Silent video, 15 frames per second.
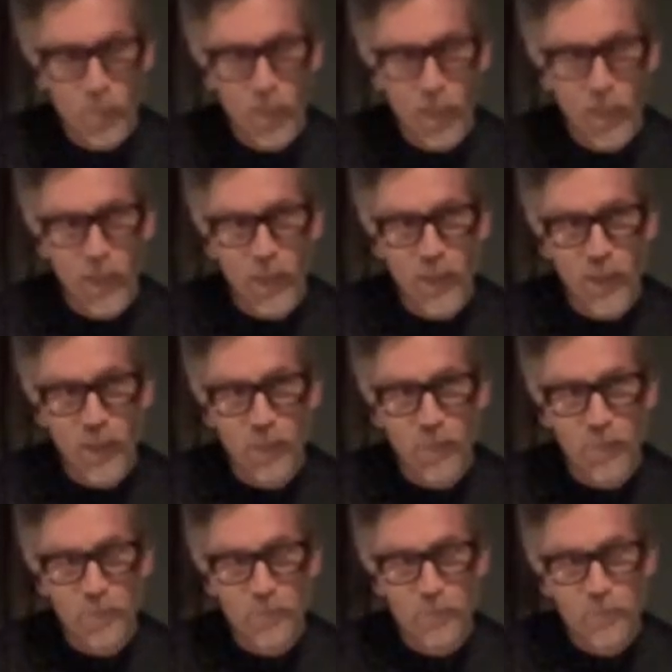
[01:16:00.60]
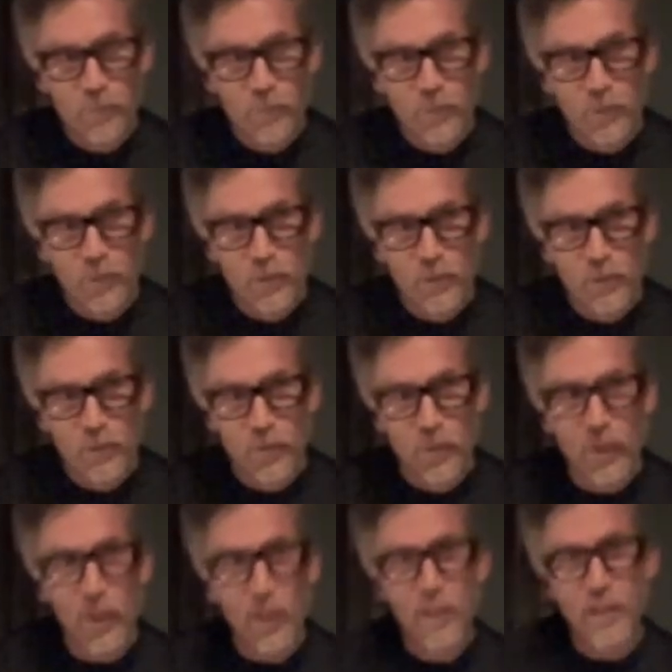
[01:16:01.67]
And so
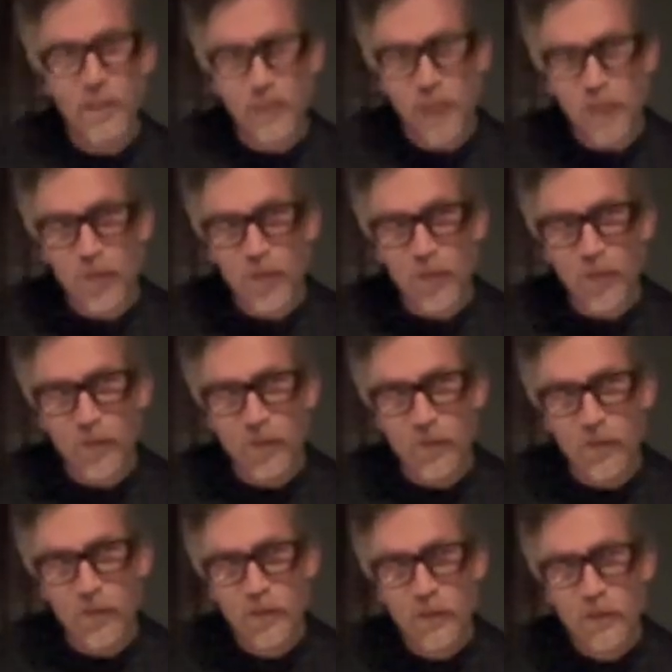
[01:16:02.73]
we kind of did that record.